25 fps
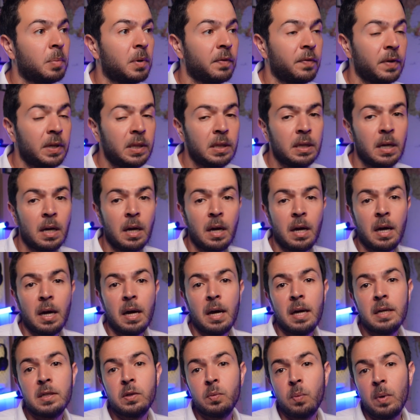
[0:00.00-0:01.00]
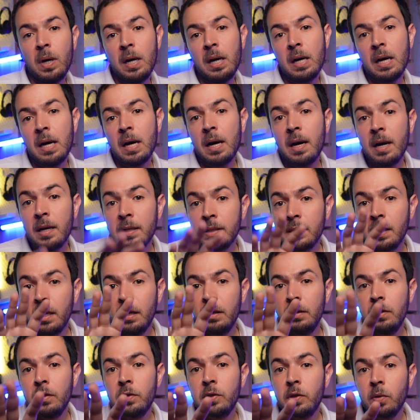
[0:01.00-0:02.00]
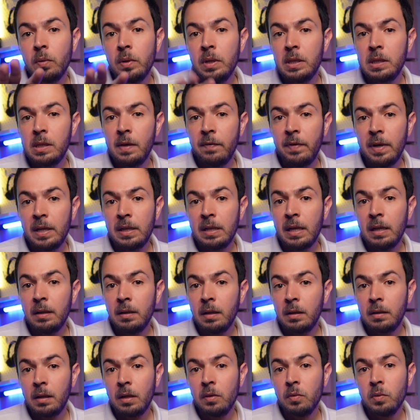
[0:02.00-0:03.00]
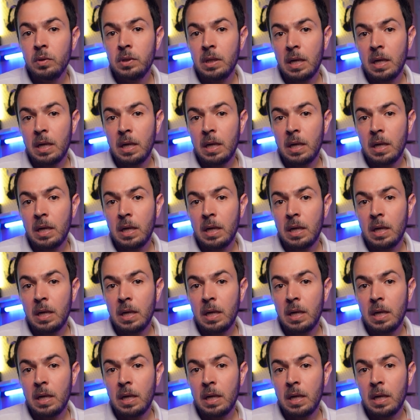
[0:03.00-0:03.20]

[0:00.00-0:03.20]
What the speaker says: of it, as well as the Sony ZV-10 that I use